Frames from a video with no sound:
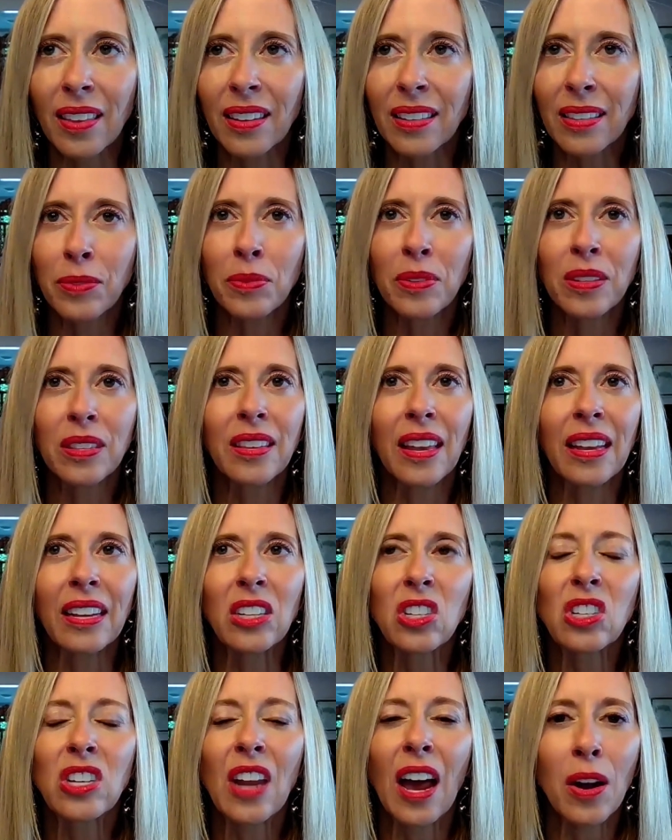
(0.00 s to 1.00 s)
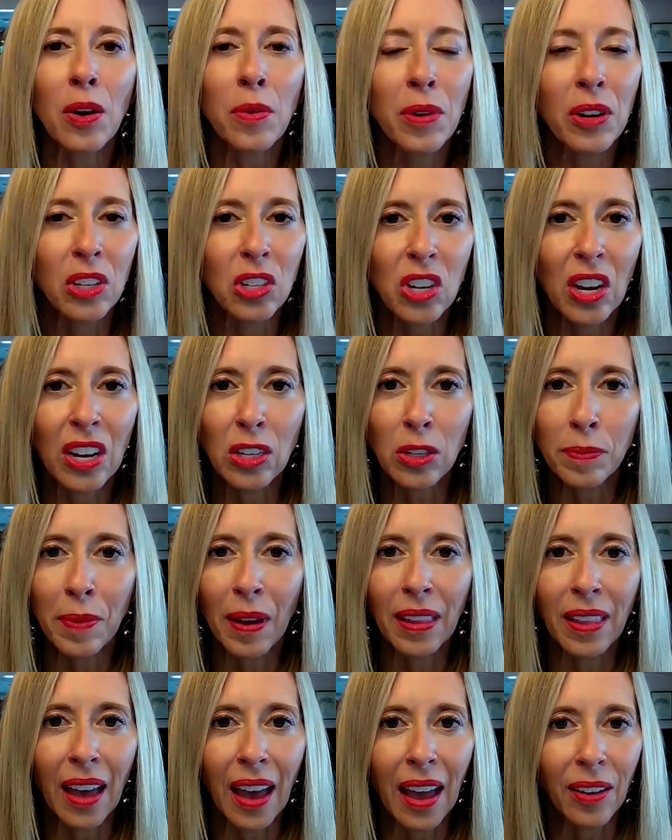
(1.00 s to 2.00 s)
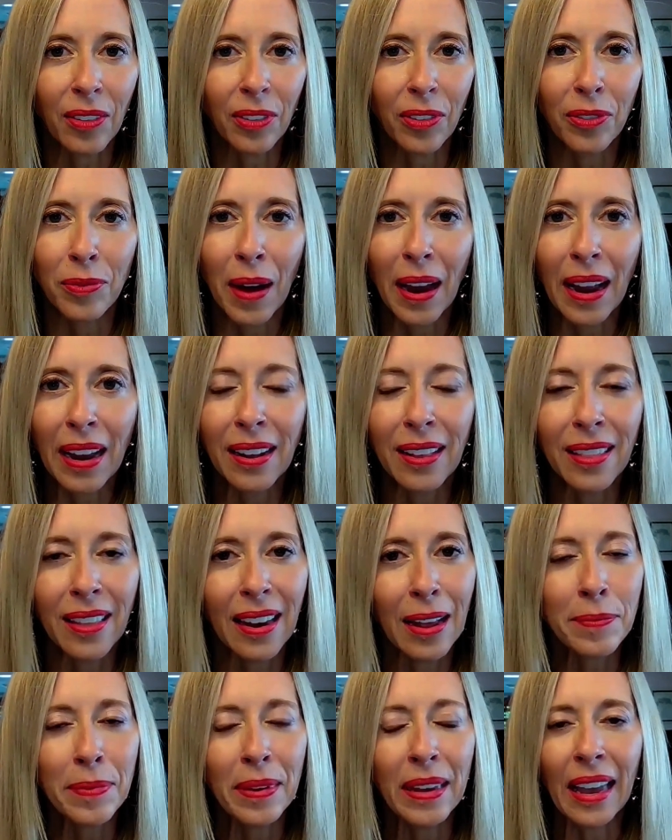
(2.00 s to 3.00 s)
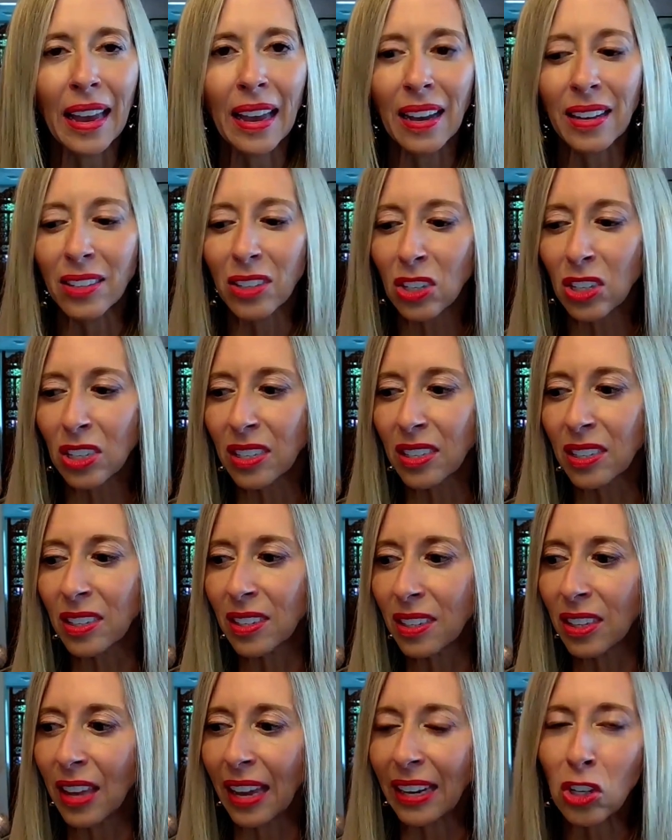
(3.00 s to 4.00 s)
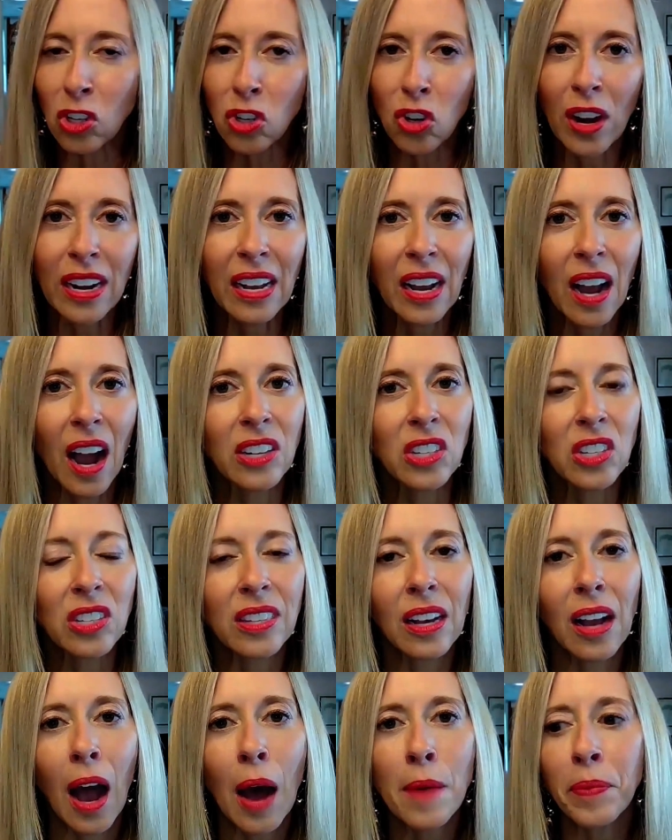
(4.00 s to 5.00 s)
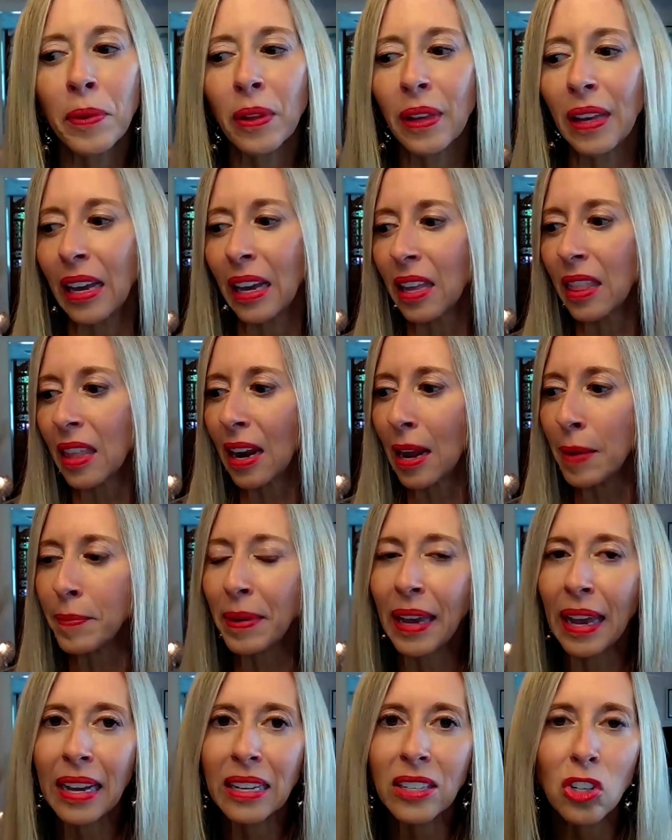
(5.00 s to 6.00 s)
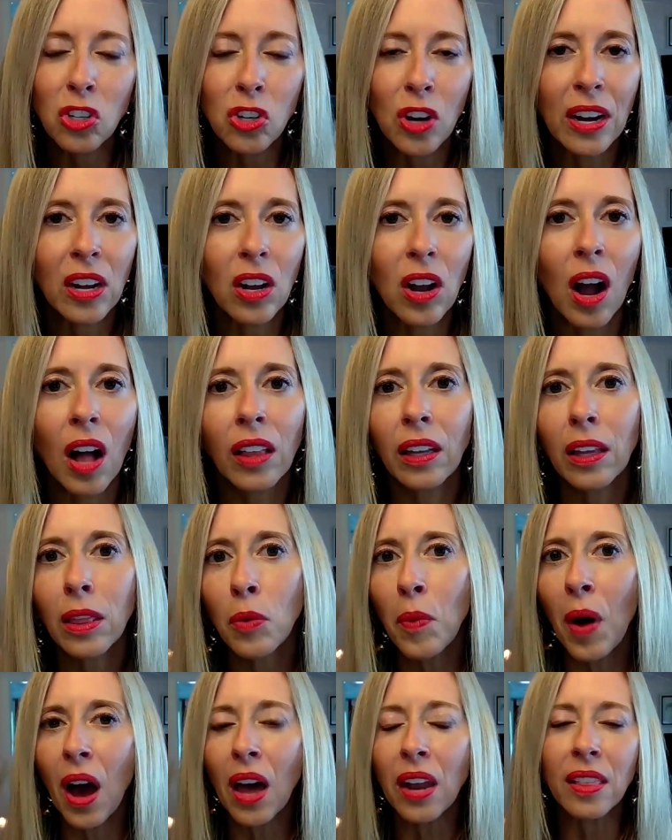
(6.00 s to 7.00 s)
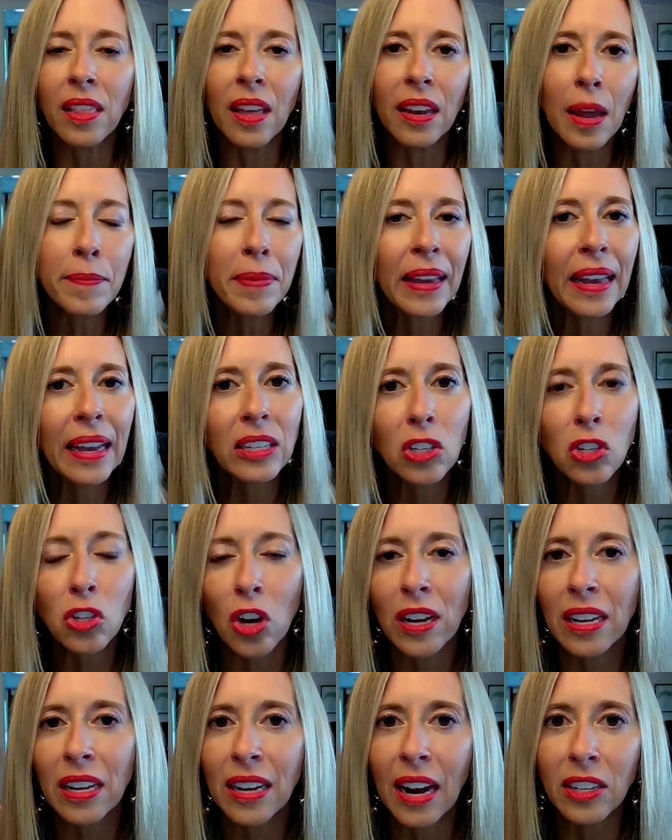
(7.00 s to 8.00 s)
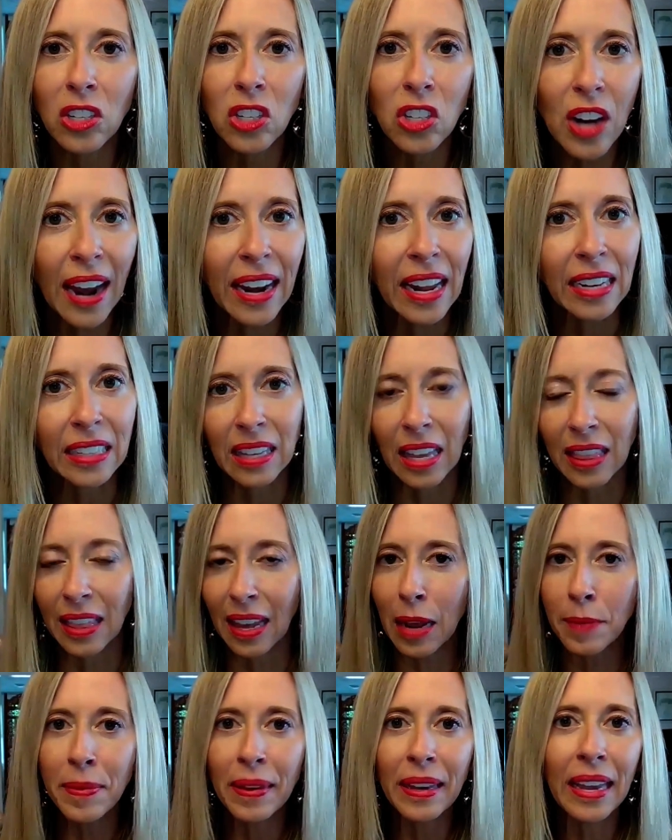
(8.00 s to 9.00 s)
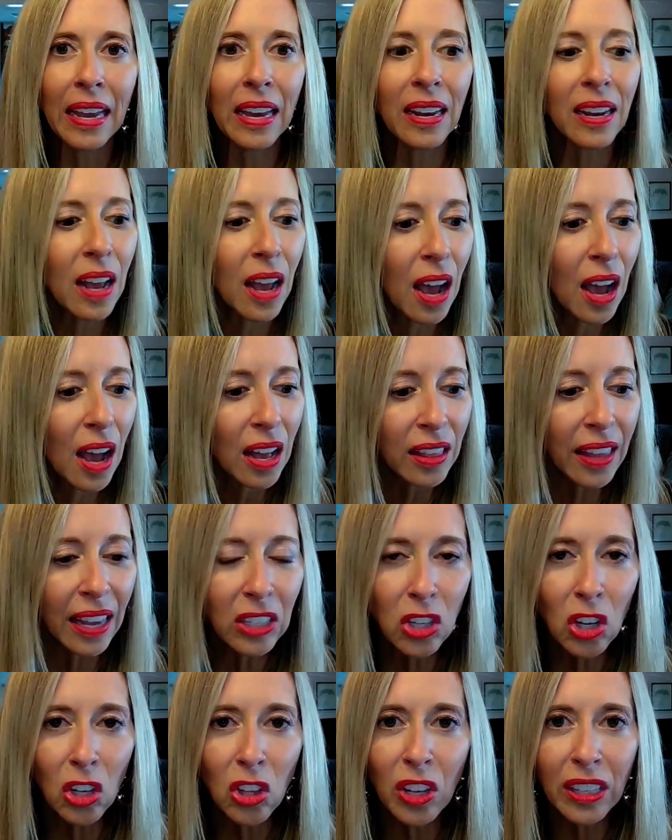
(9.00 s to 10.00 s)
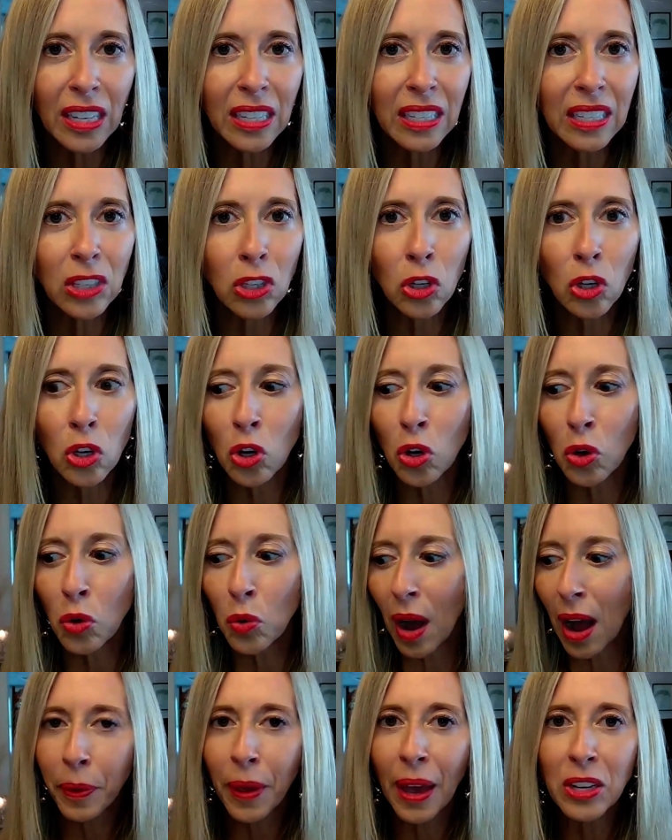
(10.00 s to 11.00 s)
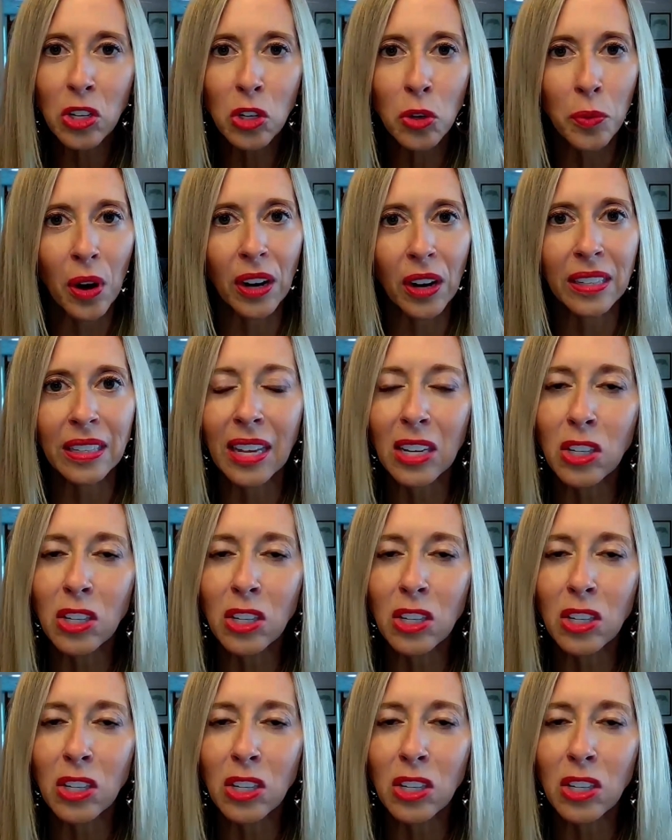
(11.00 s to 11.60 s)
This was like shadow work changed my life, right? And then I began to like train in conscious uncoupling. And then I began to train in calling in the one. And then I began to train in energetics. And then I began like to look into pleasure work and